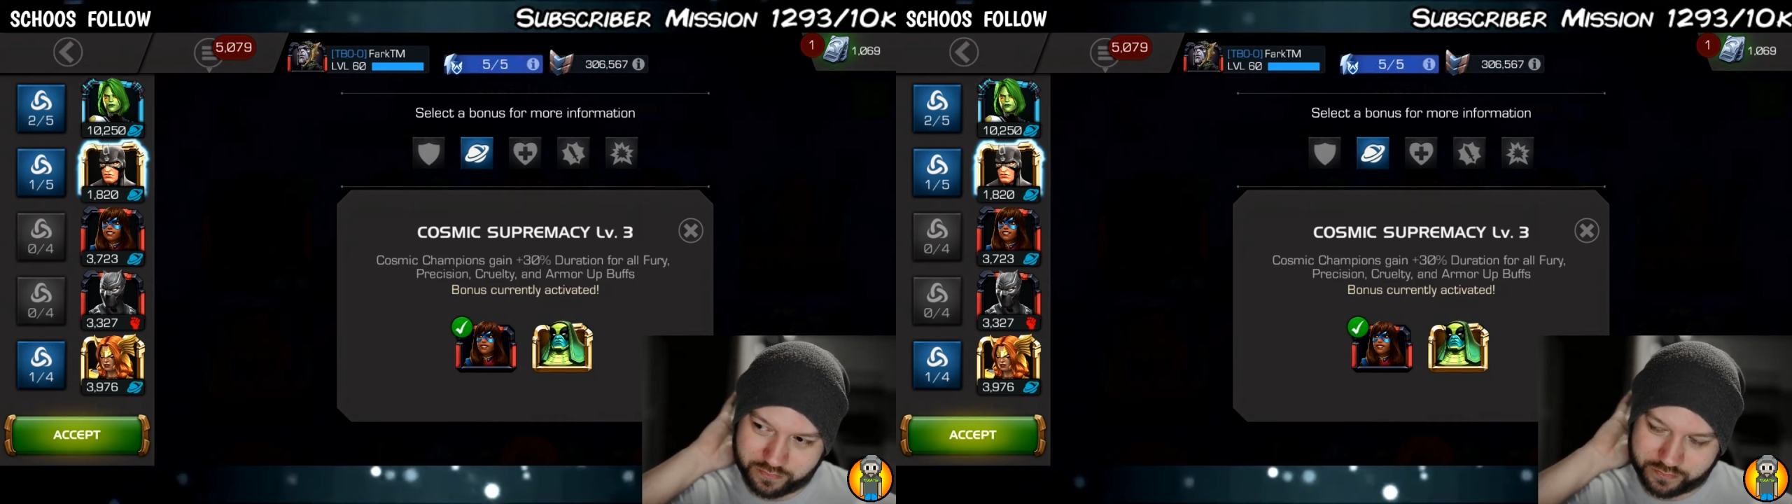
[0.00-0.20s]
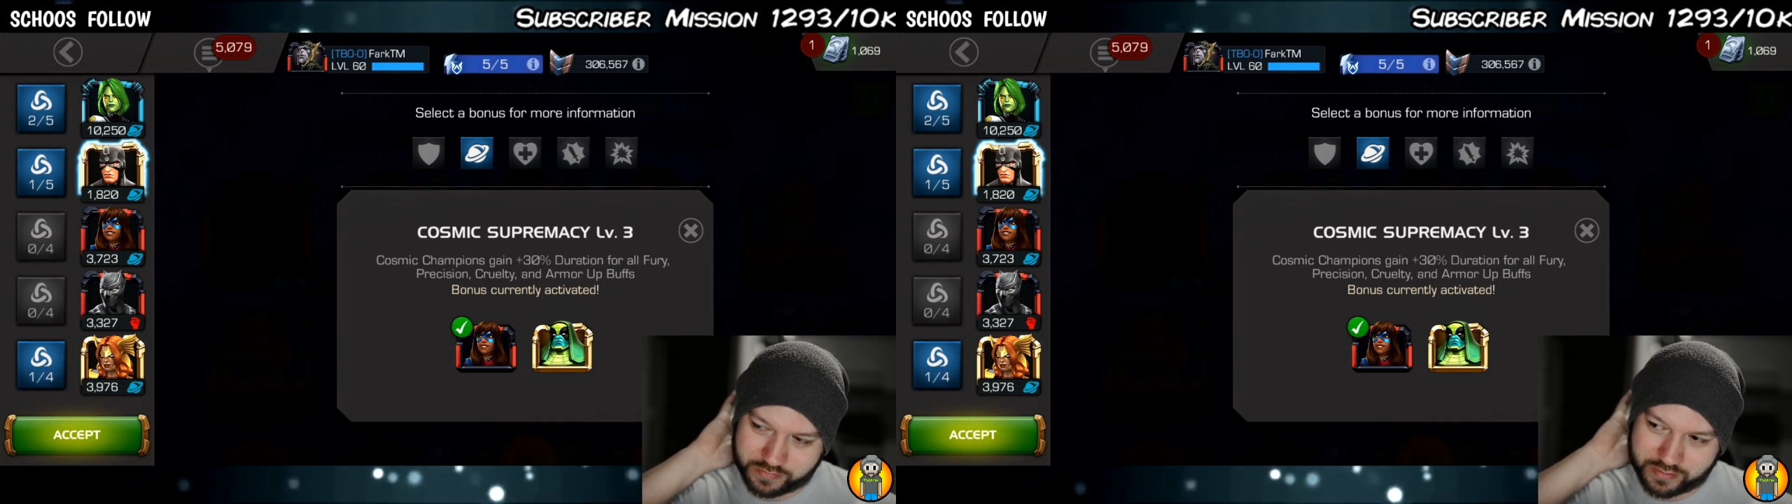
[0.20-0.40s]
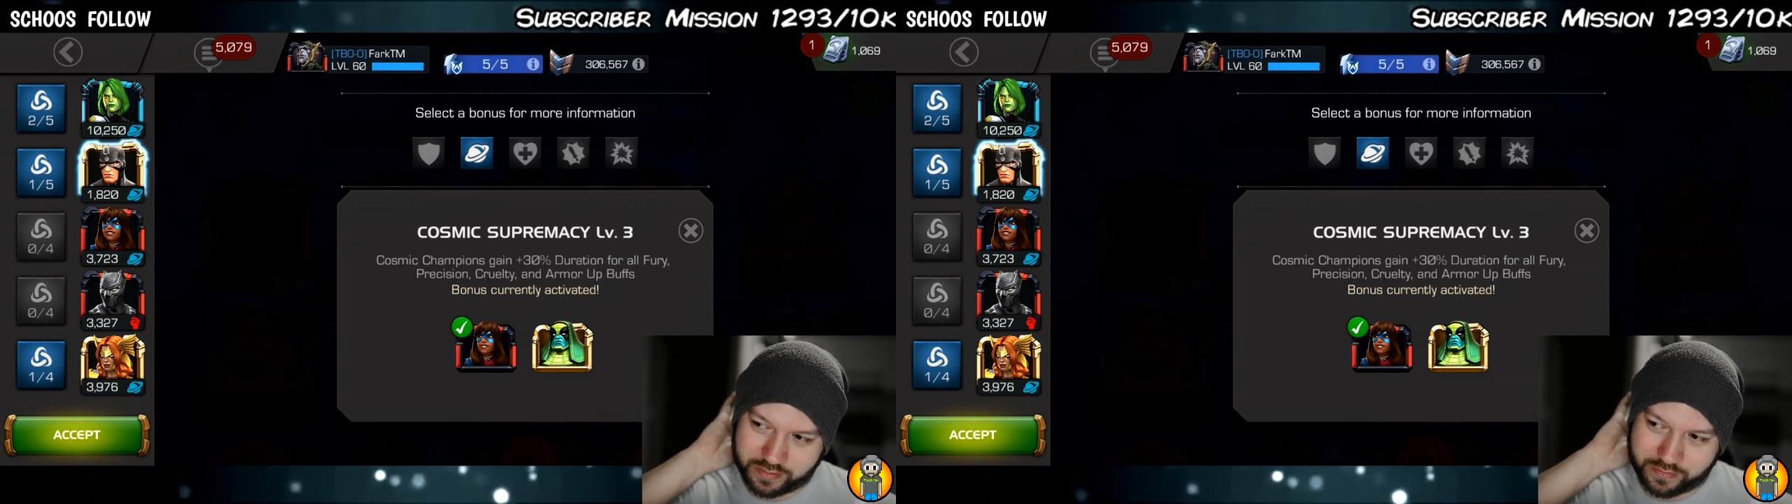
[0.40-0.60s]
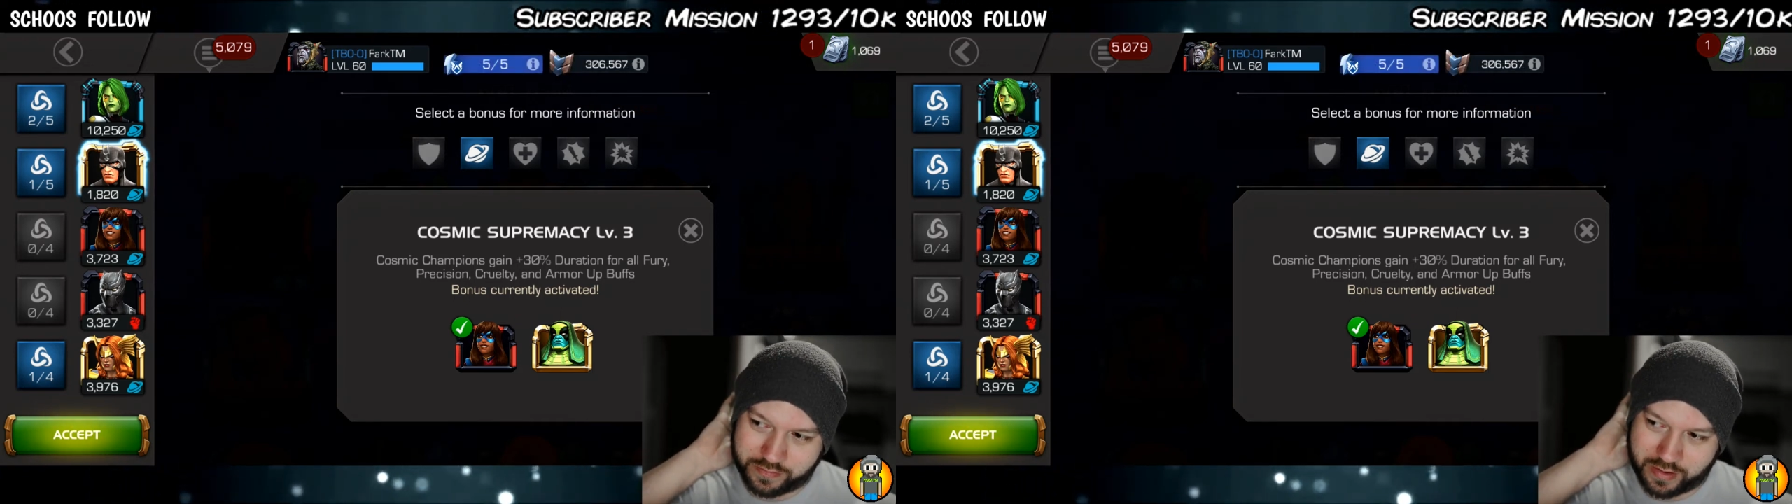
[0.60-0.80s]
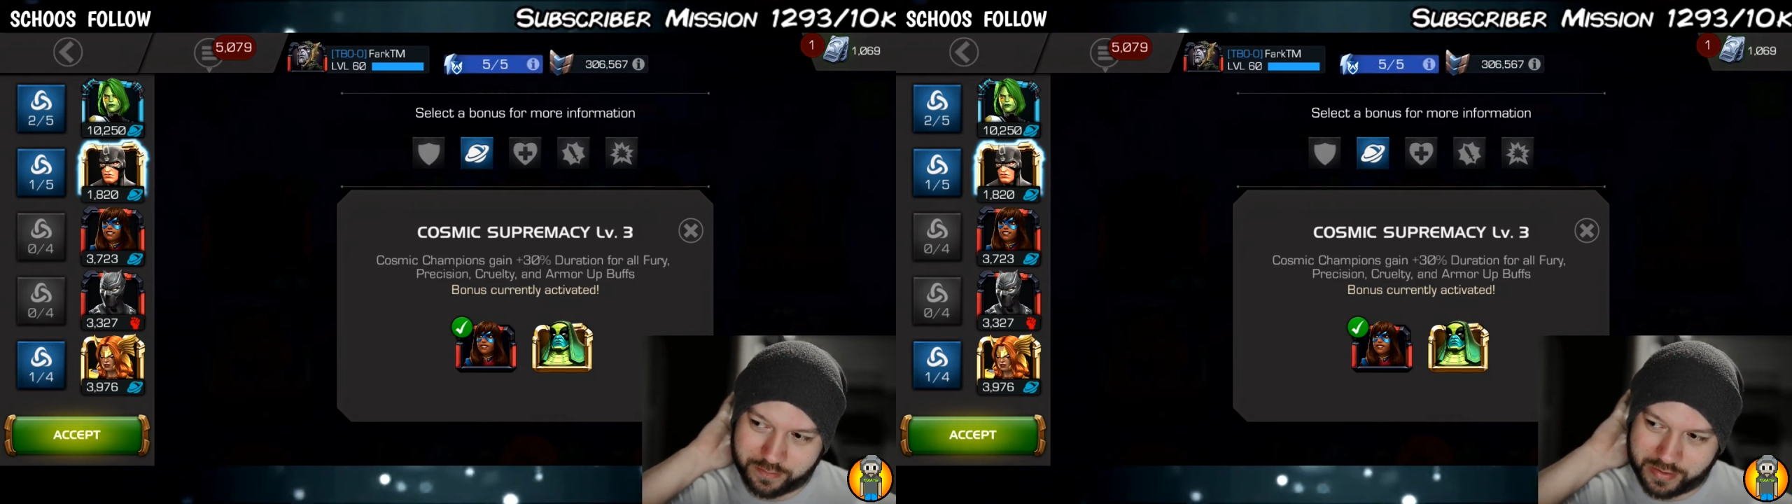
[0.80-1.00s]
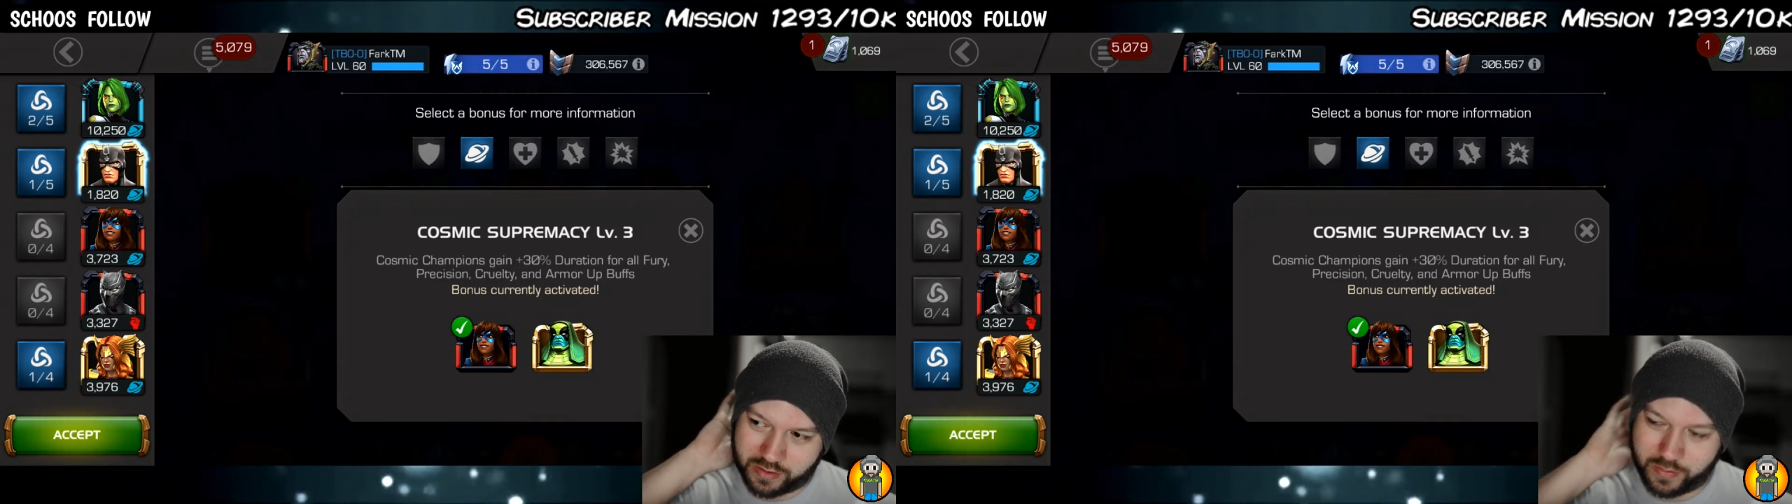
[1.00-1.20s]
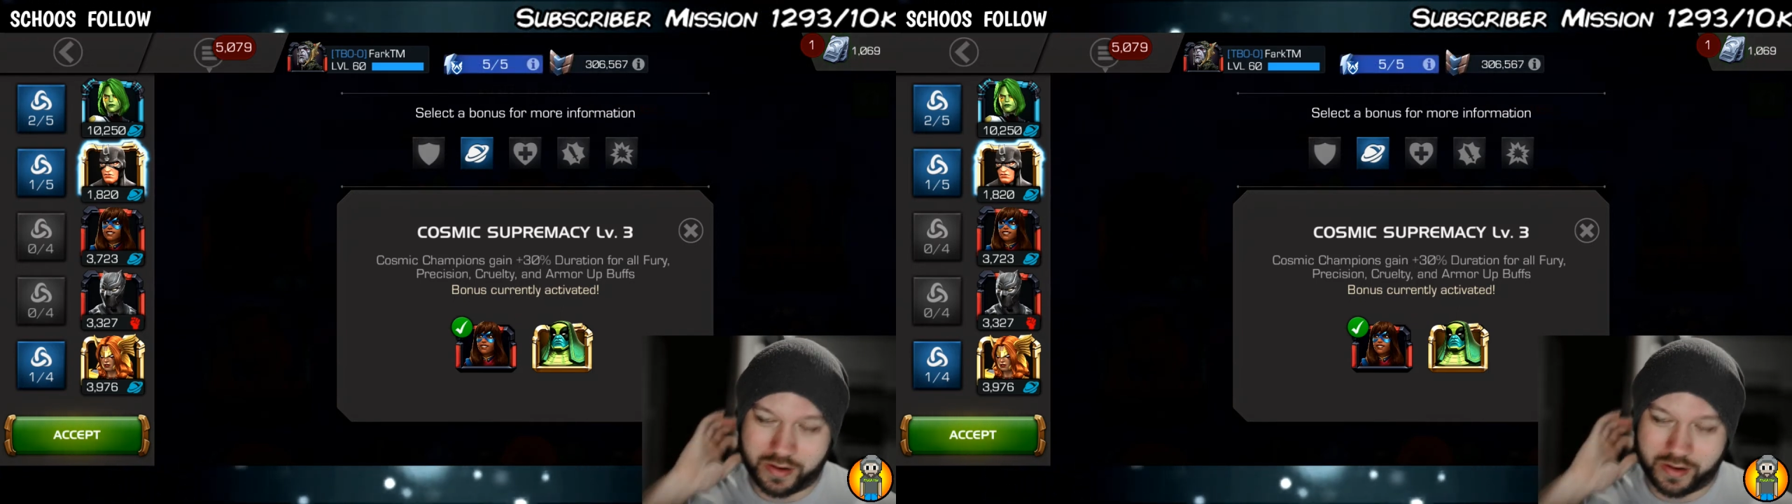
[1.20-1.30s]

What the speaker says: sort of a bit quicker